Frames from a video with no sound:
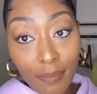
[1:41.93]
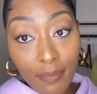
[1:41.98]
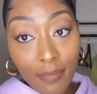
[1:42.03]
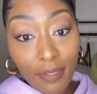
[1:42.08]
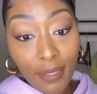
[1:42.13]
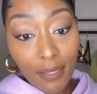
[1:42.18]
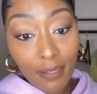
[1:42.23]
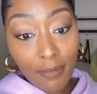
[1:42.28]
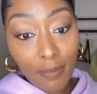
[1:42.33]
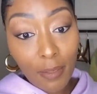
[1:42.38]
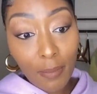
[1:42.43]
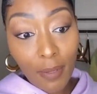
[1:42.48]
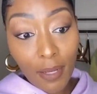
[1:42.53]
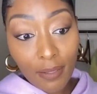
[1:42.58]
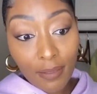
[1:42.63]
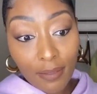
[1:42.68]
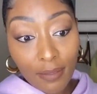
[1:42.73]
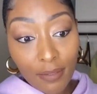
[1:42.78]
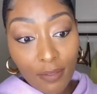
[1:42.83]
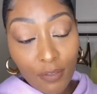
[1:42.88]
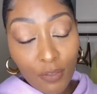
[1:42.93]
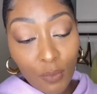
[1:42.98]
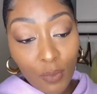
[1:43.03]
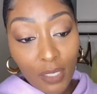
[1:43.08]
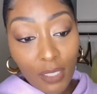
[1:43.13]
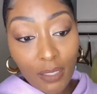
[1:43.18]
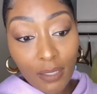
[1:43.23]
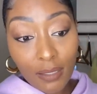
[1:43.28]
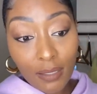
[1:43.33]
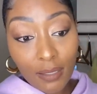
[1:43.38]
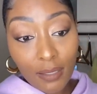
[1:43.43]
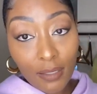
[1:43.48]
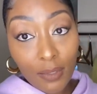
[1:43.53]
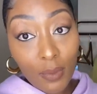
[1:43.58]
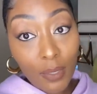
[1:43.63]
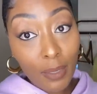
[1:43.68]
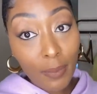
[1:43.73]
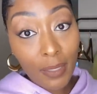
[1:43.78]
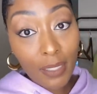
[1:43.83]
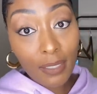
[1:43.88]
It takes me about 20,
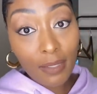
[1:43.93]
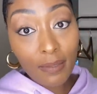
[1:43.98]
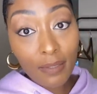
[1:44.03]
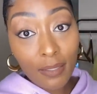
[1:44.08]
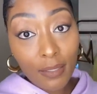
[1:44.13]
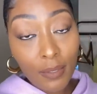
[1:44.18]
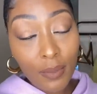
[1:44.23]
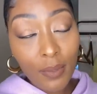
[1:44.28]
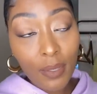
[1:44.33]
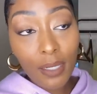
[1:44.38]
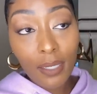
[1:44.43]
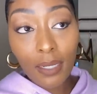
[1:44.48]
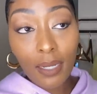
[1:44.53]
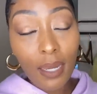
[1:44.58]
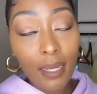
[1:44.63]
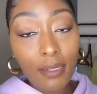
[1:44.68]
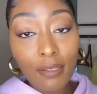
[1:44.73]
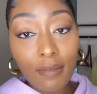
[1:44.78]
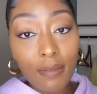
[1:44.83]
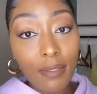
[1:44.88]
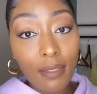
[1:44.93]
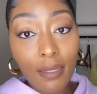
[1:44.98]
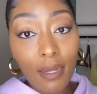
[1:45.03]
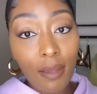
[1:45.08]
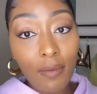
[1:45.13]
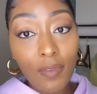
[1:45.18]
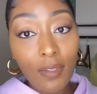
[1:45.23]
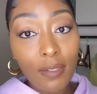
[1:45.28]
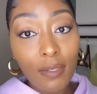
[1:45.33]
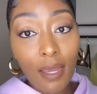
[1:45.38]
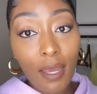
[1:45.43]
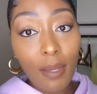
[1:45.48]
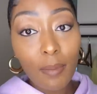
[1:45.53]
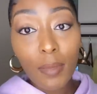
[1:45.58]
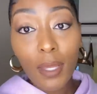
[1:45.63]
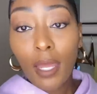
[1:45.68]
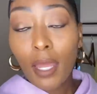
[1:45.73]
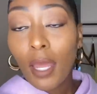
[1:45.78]
20 minutes to do and I just didn't have the time.